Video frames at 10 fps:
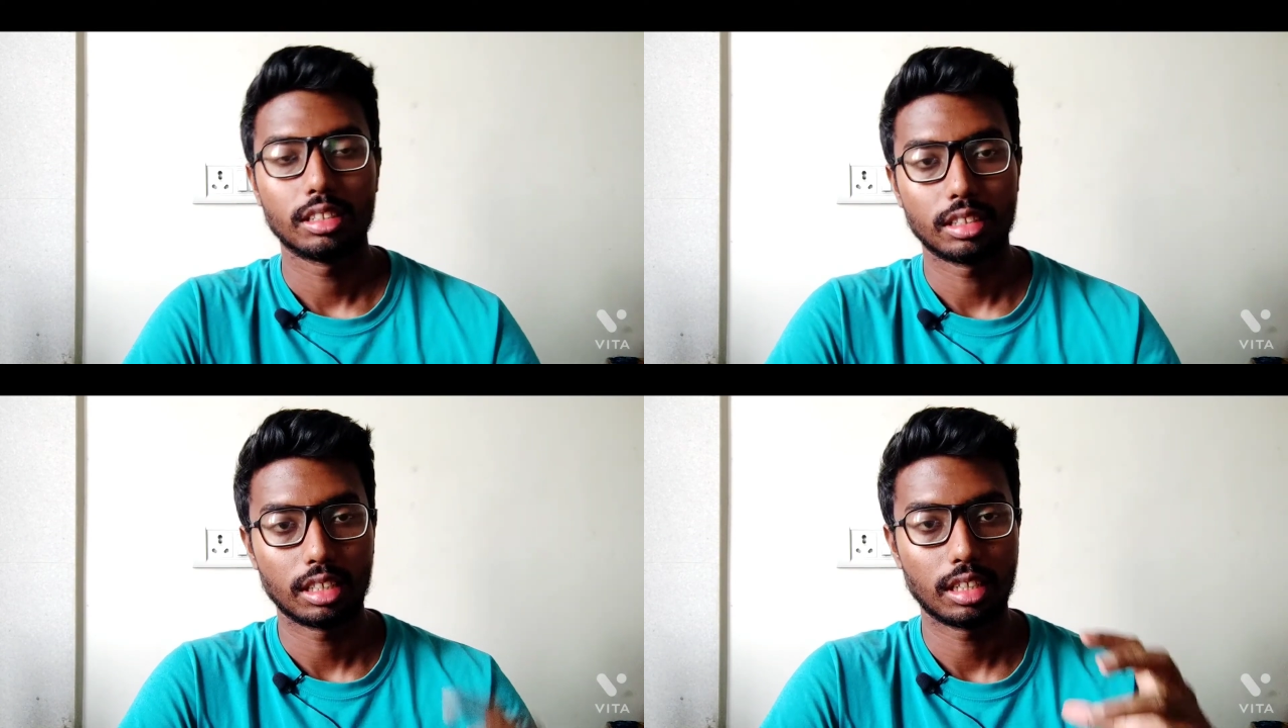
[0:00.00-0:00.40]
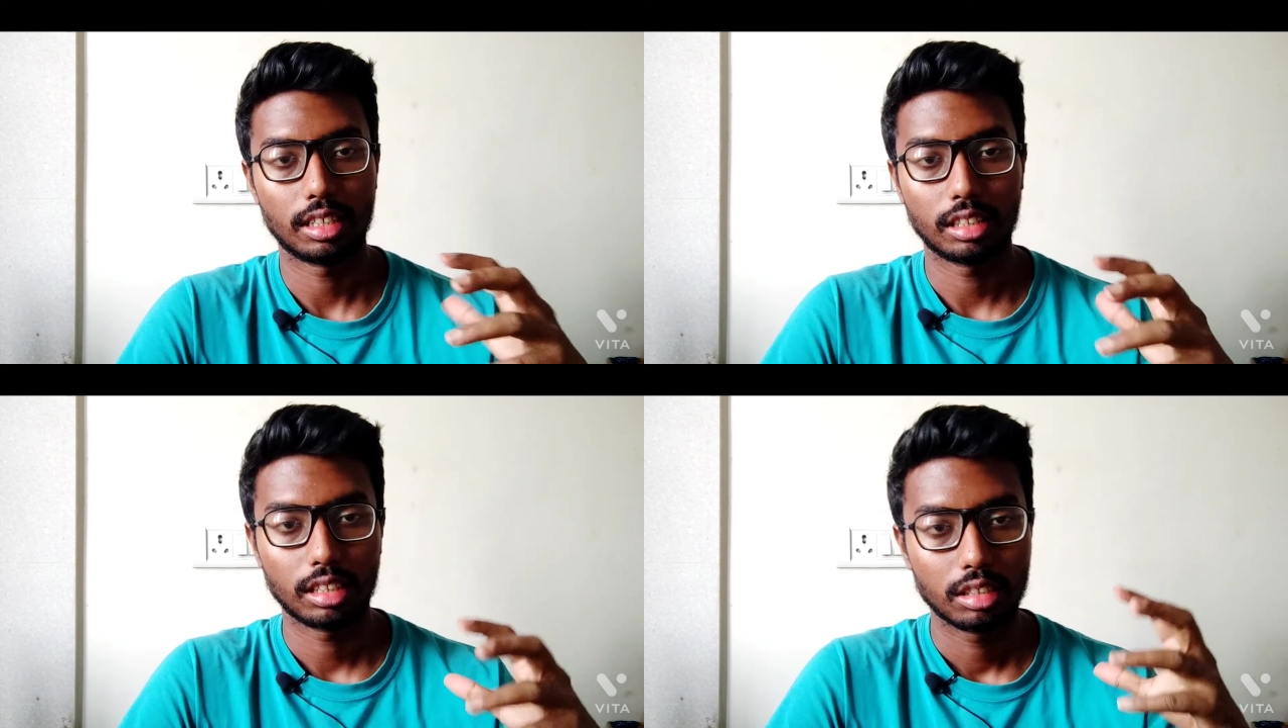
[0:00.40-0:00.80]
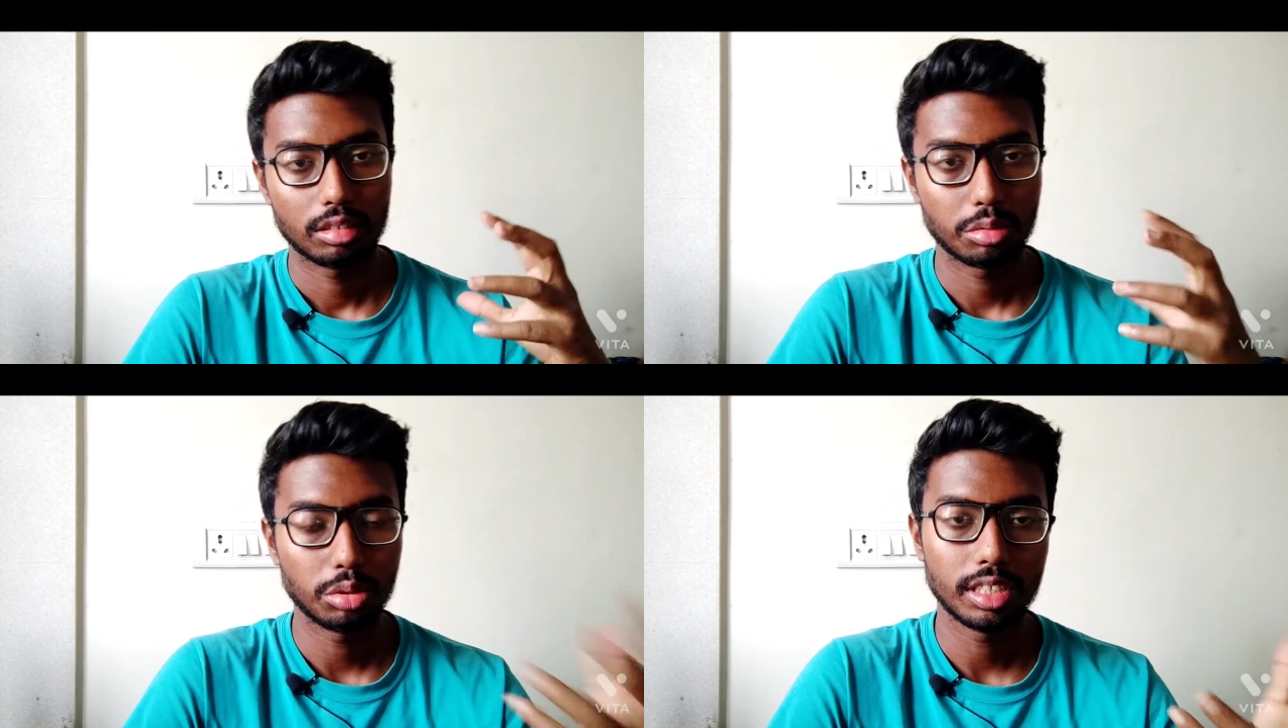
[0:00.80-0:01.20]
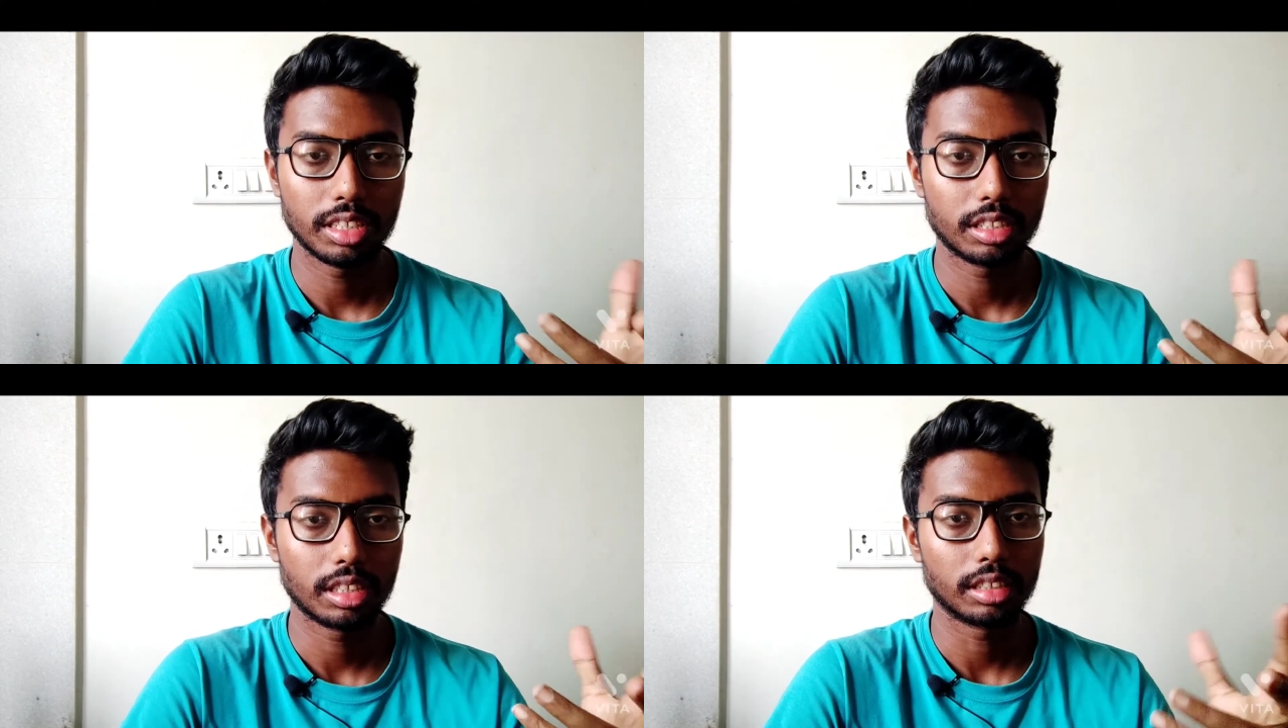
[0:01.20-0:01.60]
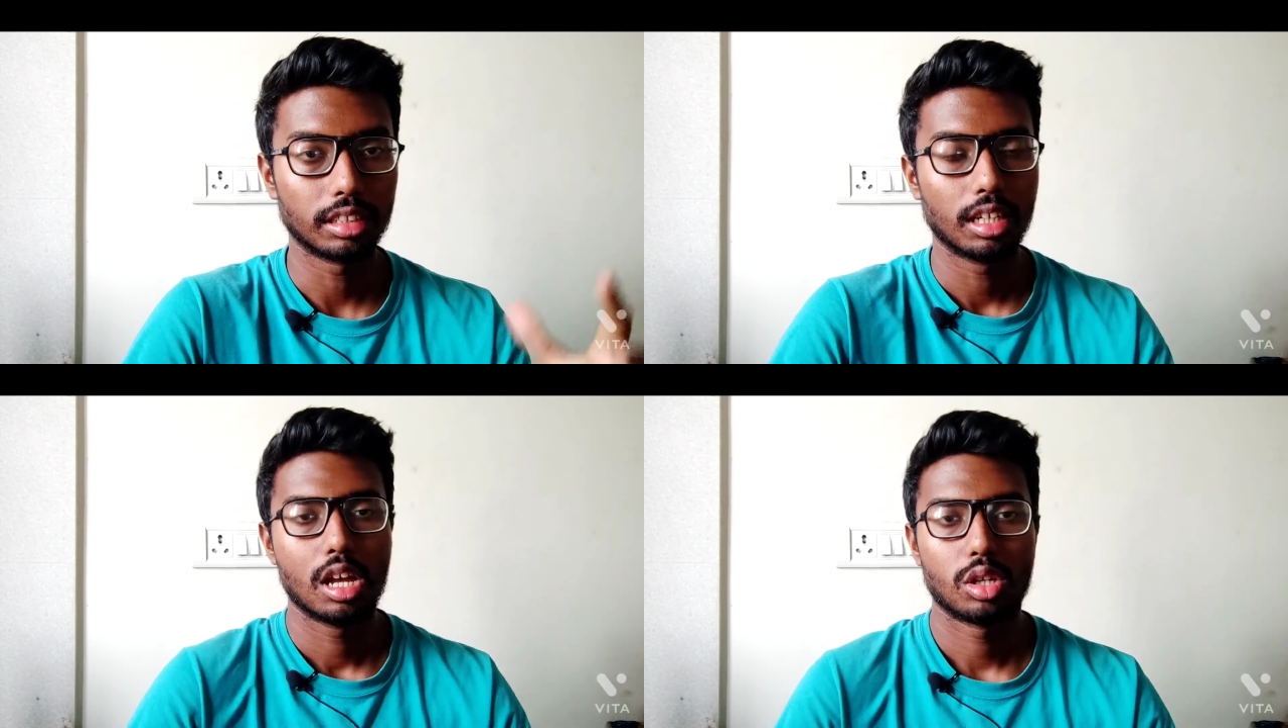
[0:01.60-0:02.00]
the coding stage.
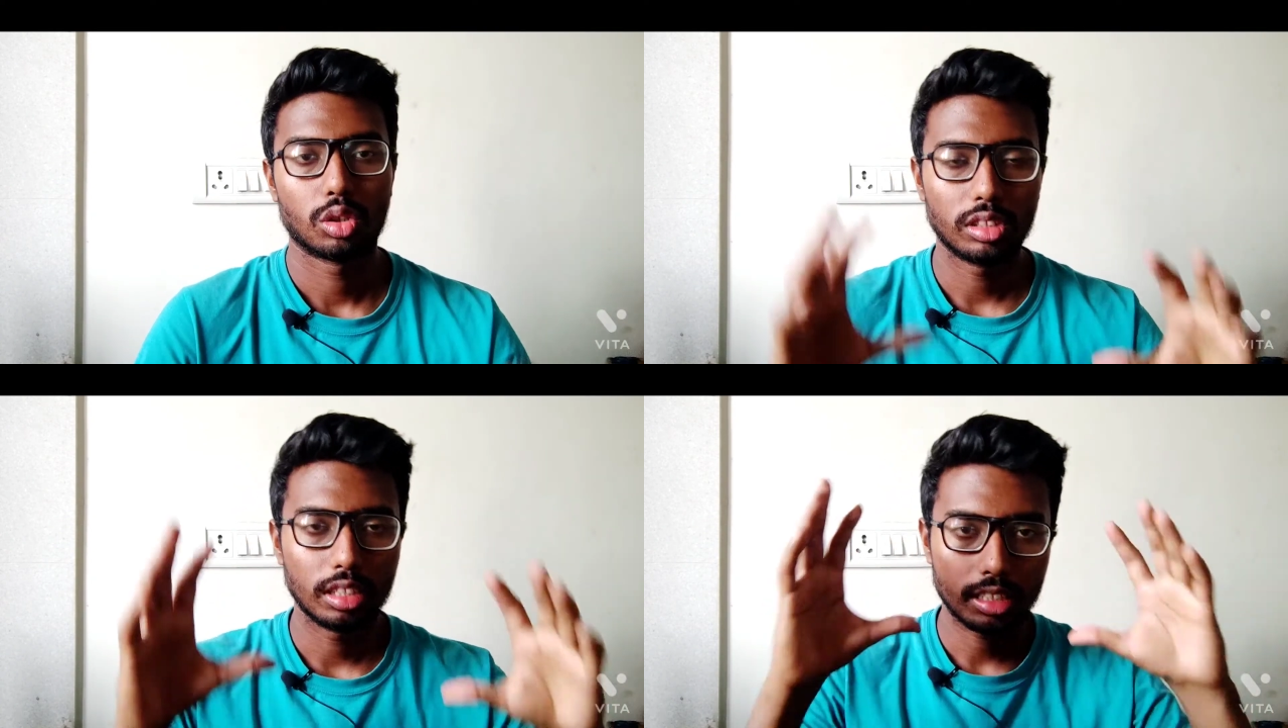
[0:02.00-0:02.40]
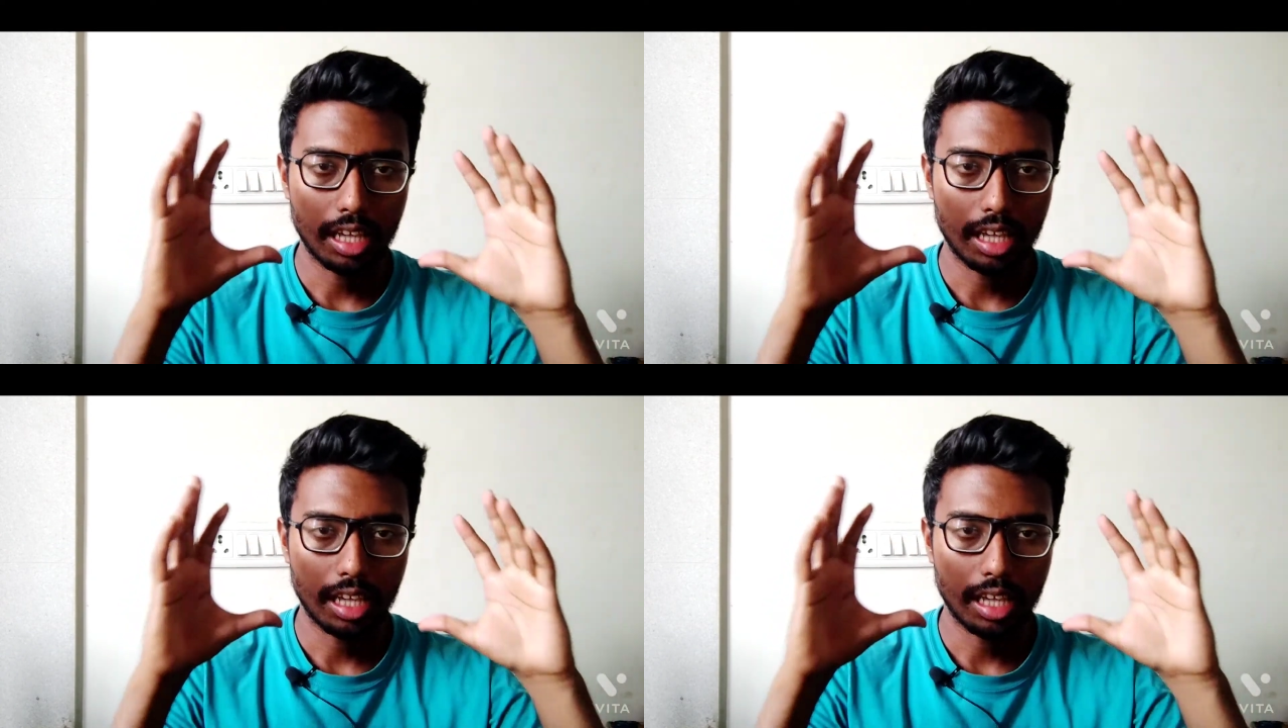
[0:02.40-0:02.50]
So this